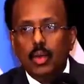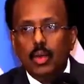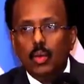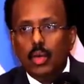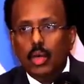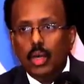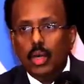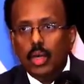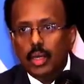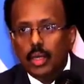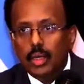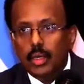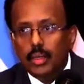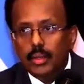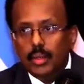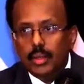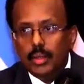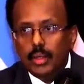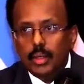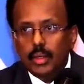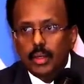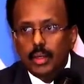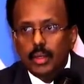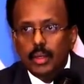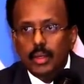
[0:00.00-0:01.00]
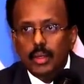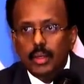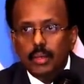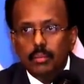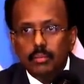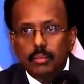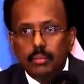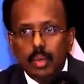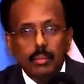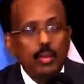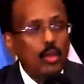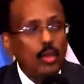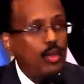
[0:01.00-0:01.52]
our
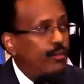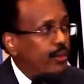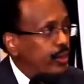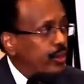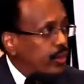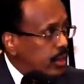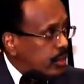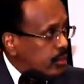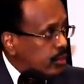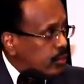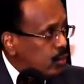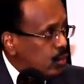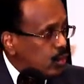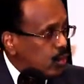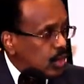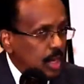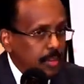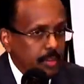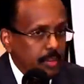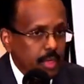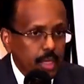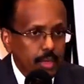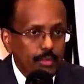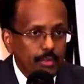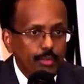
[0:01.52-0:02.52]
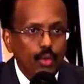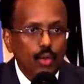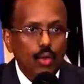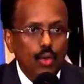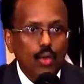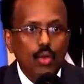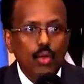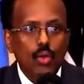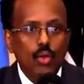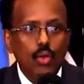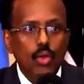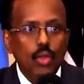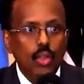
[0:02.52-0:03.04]
public officials who come here
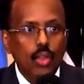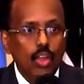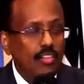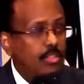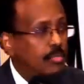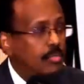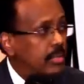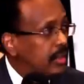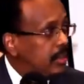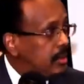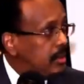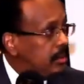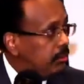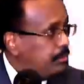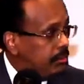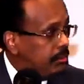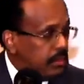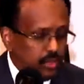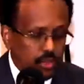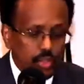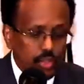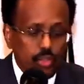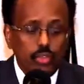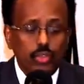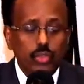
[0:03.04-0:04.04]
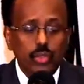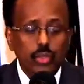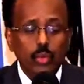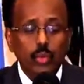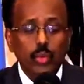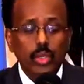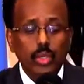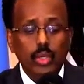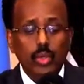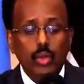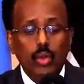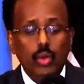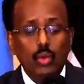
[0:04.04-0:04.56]
for government business,
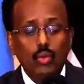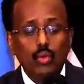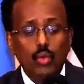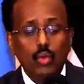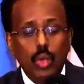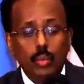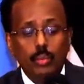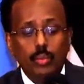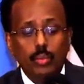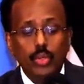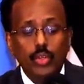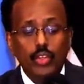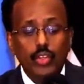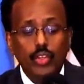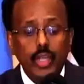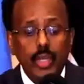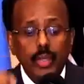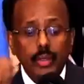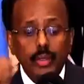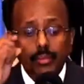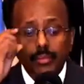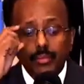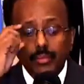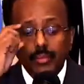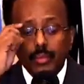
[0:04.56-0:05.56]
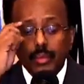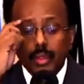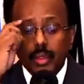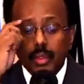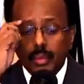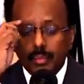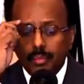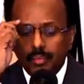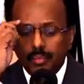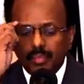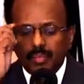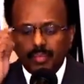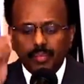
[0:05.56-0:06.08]
we also appreciate.
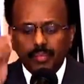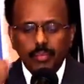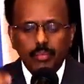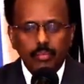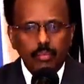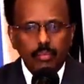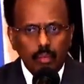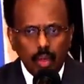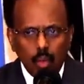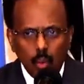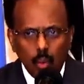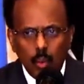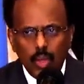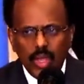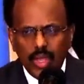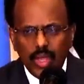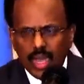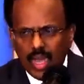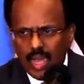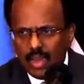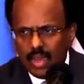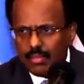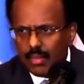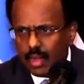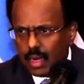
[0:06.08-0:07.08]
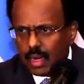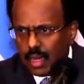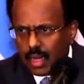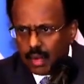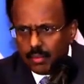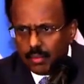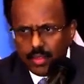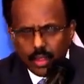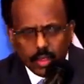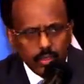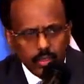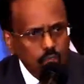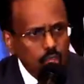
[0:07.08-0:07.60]
We have a lot
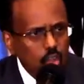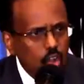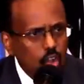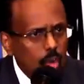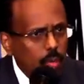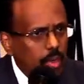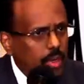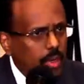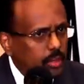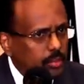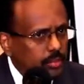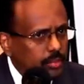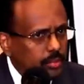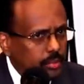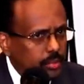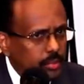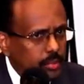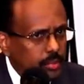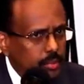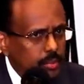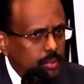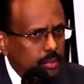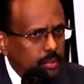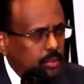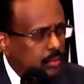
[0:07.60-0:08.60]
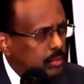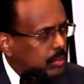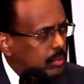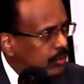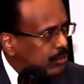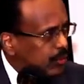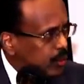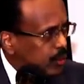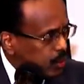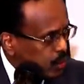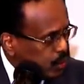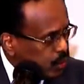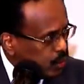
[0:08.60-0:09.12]
of things in common,
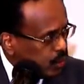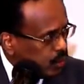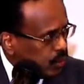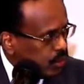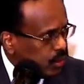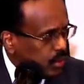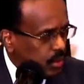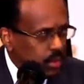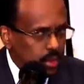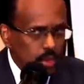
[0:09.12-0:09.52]
for sure.